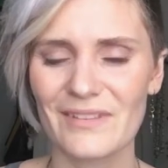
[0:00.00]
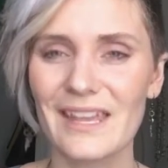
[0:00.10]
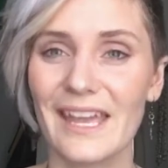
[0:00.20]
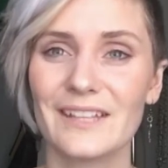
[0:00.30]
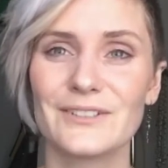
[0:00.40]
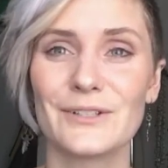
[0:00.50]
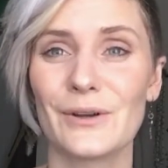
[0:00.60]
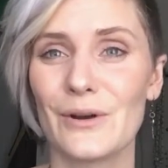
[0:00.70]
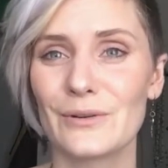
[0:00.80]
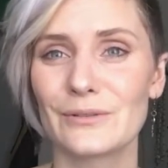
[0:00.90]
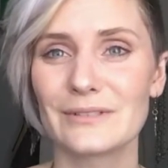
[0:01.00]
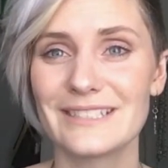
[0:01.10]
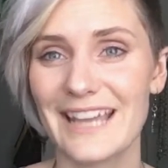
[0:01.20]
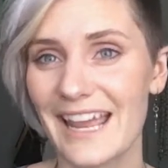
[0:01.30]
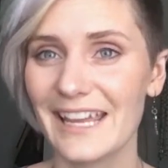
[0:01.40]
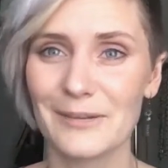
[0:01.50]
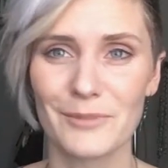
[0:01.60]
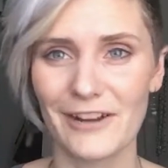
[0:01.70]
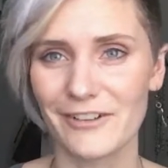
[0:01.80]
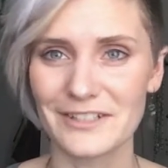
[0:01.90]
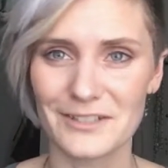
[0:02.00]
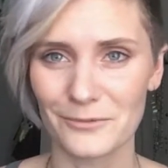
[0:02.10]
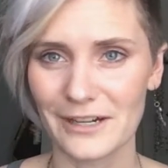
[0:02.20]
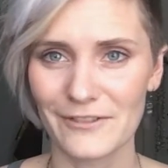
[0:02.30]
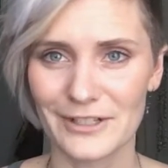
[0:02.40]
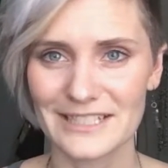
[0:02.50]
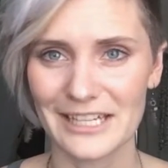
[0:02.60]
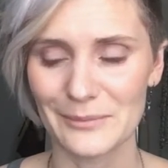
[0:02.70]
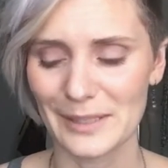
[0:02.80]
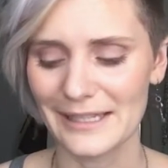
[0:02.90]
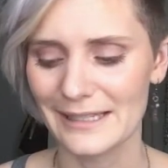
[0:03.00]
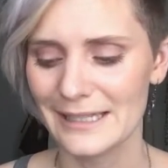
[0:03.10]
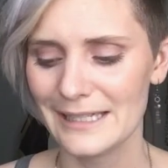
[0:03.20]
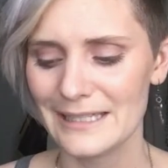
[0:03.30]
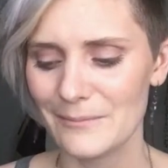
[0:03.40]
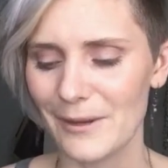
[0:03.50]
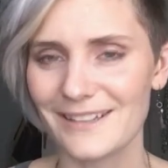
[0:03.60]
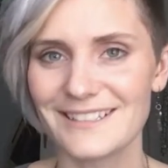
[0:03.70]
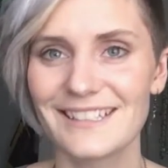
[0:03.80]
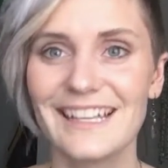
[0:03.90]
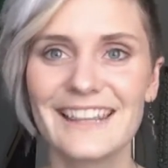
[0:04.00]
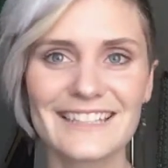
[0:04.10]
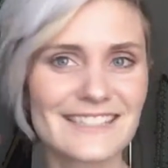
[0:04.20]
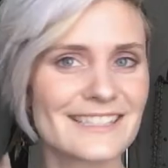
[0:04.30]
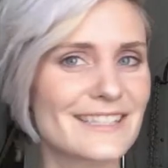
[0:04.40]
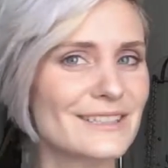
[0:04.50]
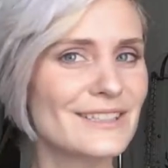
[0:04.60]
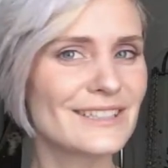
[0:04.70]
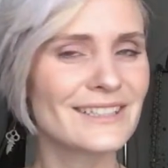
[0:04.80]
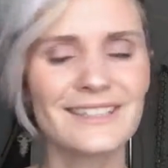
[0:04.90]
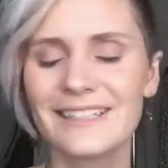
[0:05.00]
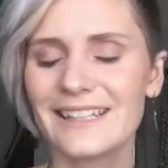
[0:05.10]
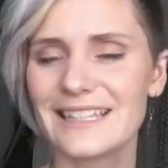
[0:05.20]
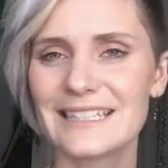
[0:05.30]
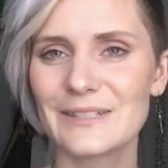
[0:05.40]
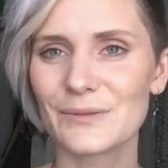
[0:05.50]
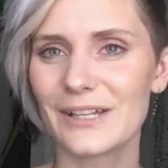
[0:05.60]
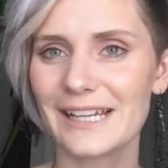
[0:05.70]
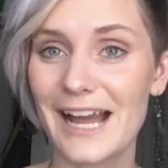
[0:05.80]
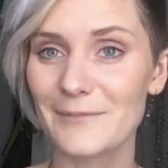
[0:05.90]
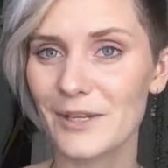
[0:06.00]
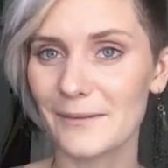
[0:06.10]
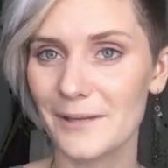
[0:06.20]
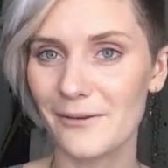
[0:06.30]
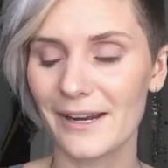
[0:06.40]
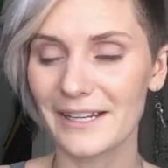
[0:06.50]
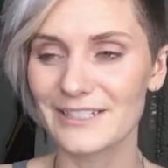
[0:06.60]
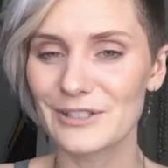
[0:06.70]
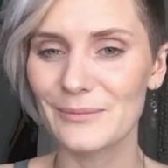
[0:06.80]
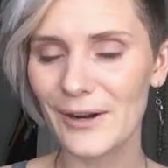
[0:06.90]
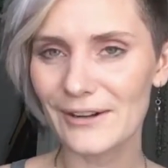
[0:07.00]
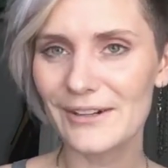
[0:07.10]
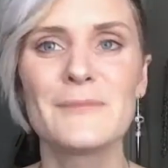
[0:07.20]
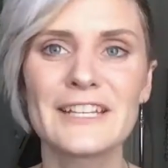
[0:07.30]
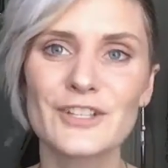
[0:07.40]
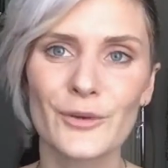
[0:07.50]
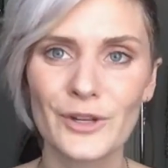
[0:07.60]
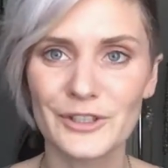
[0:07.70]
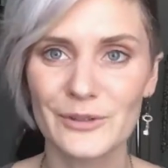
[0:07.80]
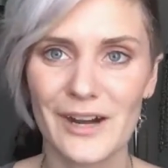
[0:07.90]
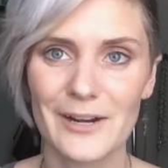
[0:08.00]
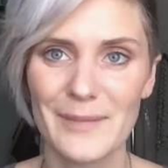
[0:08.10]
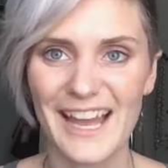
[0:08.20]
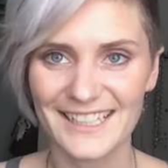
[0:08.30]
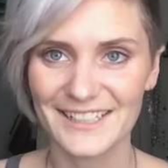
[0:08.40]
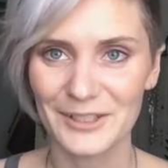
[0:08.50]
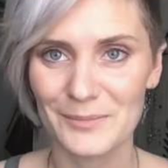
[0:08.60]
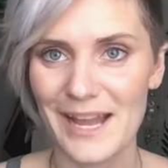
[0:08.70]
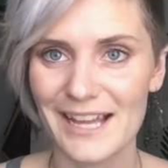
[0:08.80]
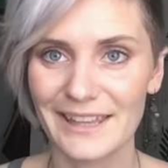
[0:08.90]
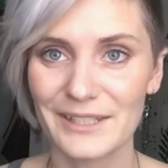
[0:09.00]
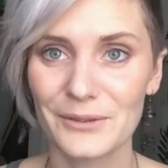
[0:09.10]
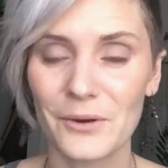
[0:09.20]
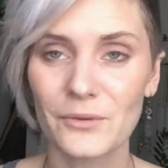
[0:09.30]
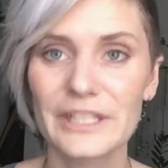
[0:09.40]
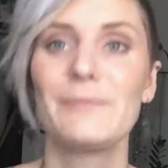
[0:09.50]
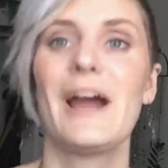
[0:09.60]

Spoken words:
and your own day and preference and whatever it's gonna be. But this is the look. This is what I'm gonna be wearing tomorrow. Make sure when you are packing your bag that you're only